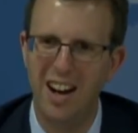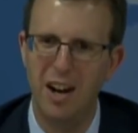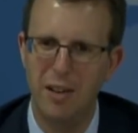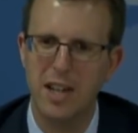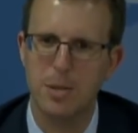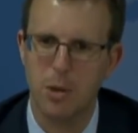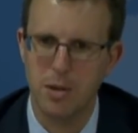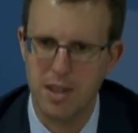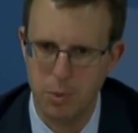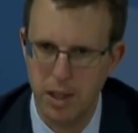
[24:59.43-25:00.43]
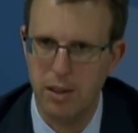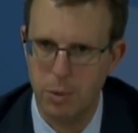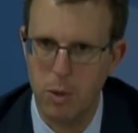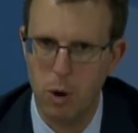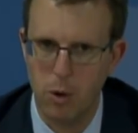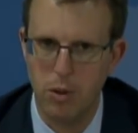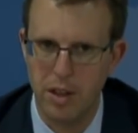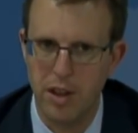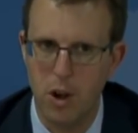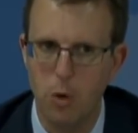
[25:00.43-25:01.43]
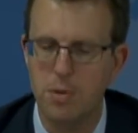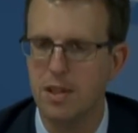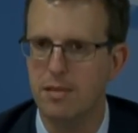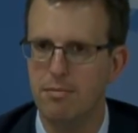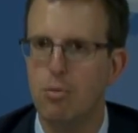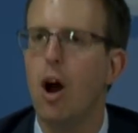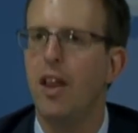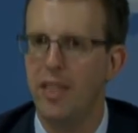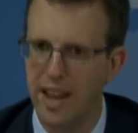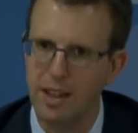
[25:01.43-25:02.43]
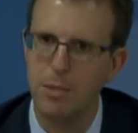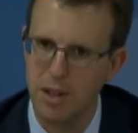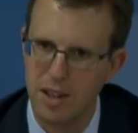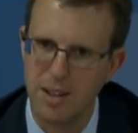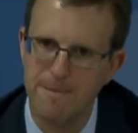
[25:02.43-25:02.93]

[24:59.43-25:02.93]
of experts that we, we work with and hope to broaden that community